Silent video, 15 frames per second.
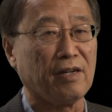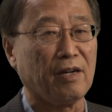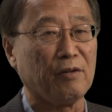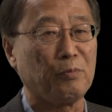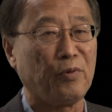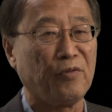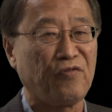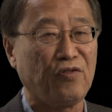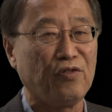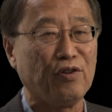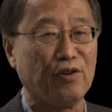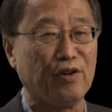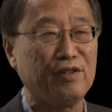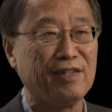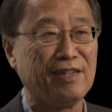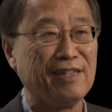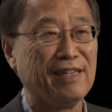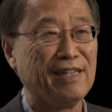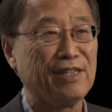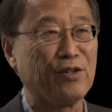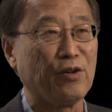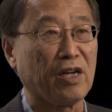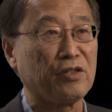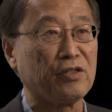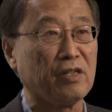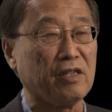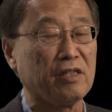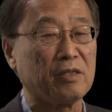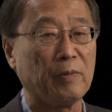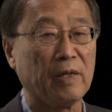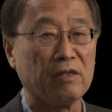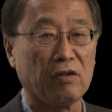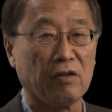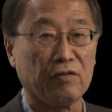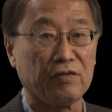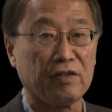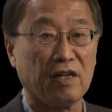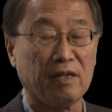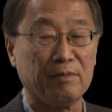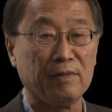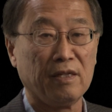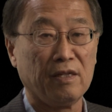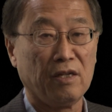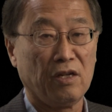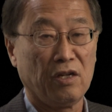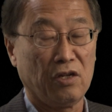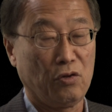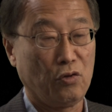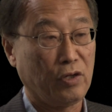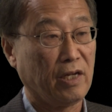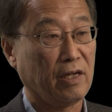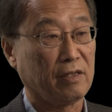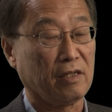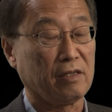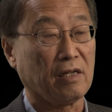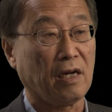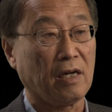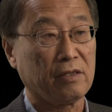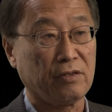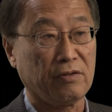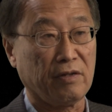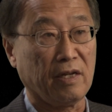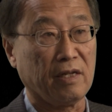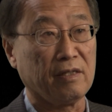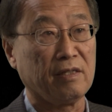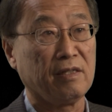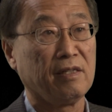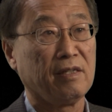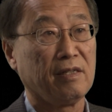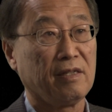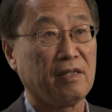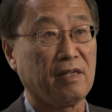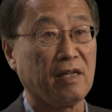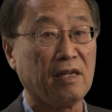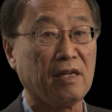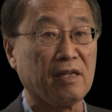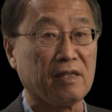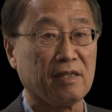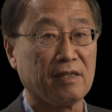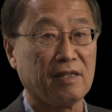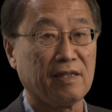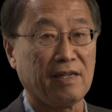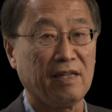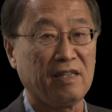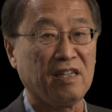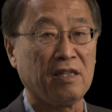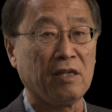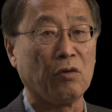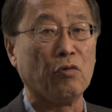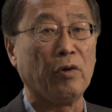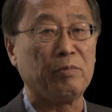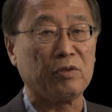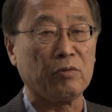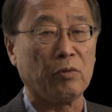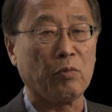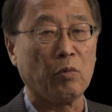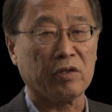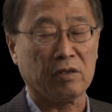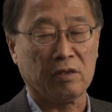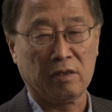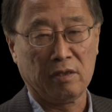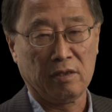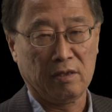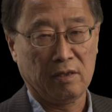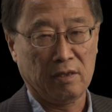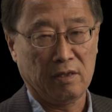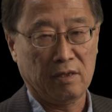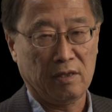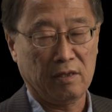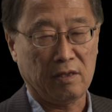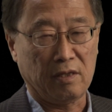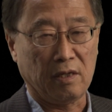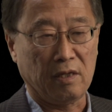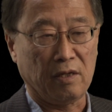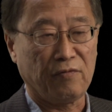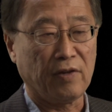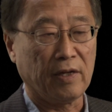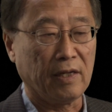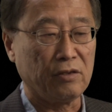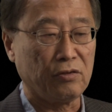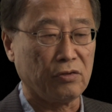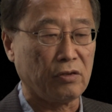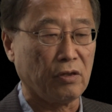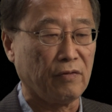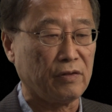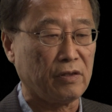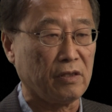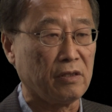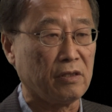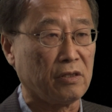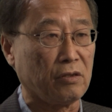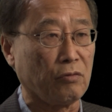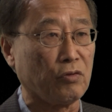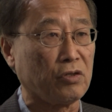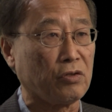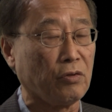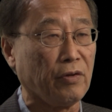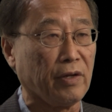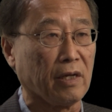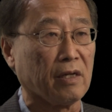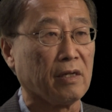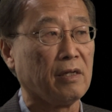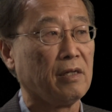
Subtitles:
preferred to actually spend a lot of time looking at the data and getting to grips with what the Financial Services Institute was doing.